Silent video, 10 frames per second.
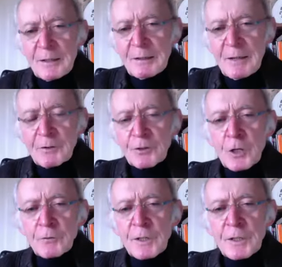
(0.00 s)
you ever thought
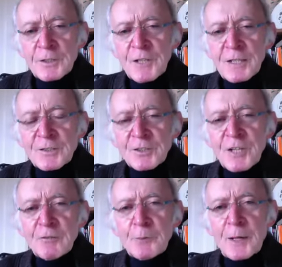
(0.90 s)
of going into science
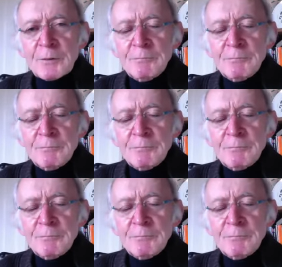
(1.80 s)
yourself, Pat?